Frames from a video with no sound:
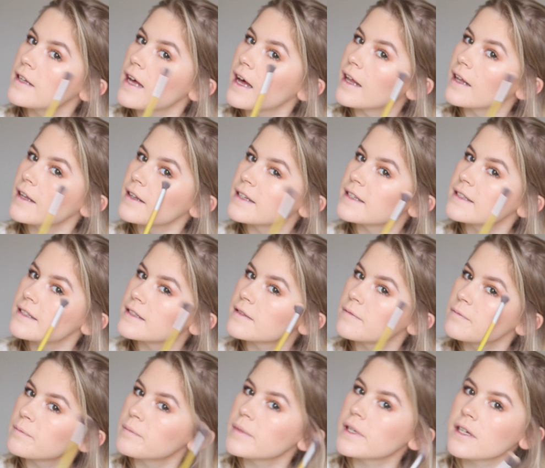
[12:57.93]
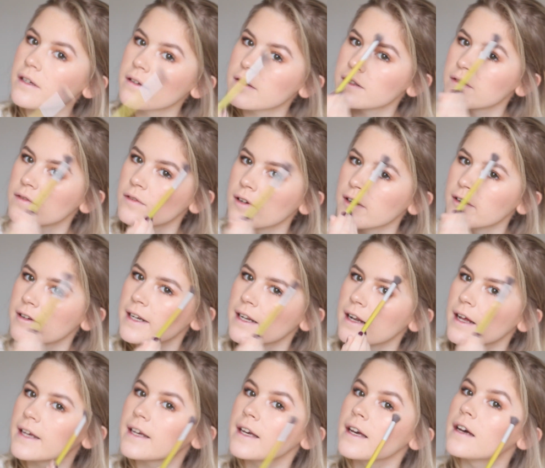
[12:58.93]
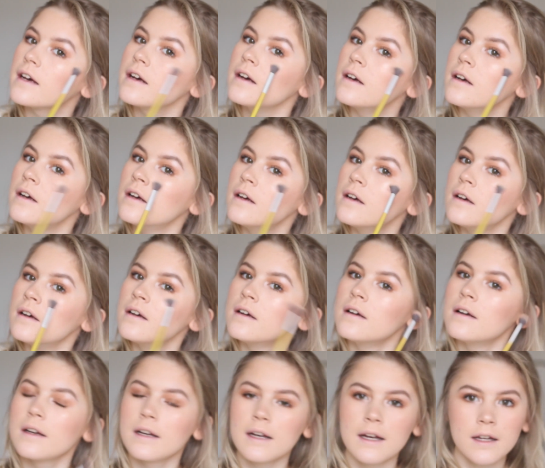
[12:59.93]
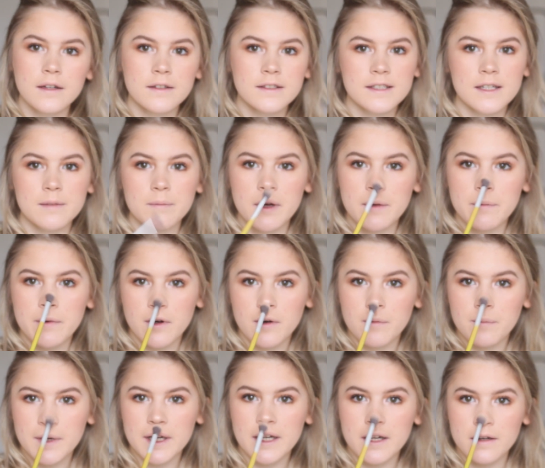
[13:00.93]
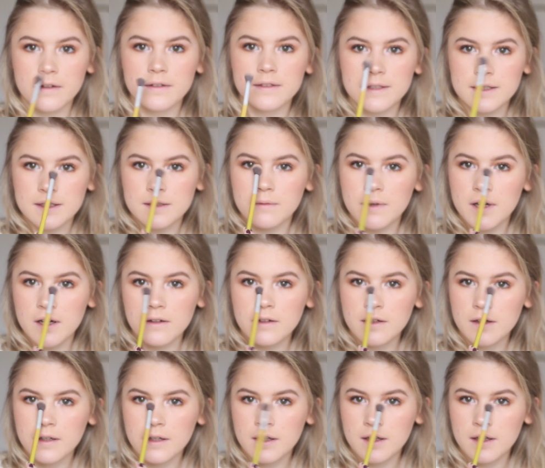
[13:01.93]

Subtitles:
And this is beautiful, I really like it. I'm just going to put it on my nose as well.